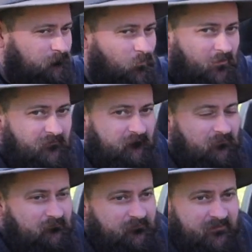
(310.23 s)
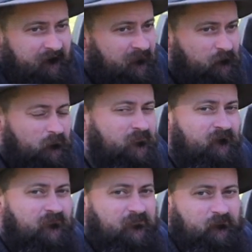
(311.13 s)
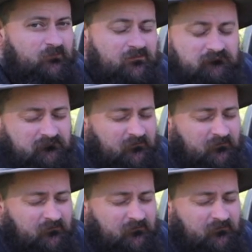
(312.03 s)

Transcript: Whatever. Didn't have an issue with the first one.